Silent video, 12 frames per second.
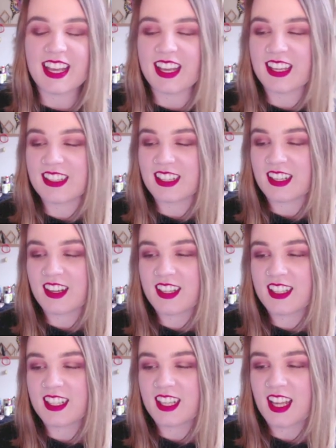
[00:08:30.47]
and I
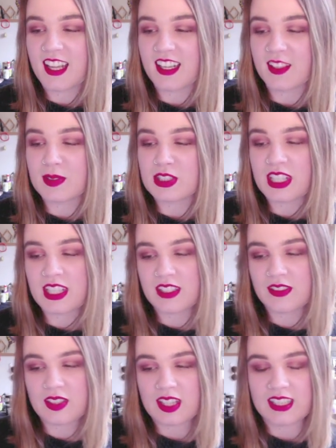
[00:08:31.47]
got it, and I've been trying
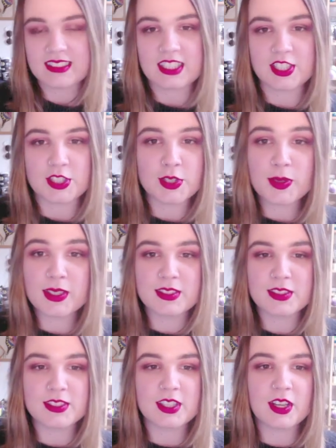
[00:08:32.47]
it for the last like 2 weeks
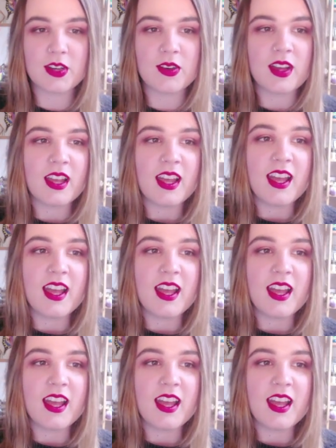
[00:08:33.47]
or so,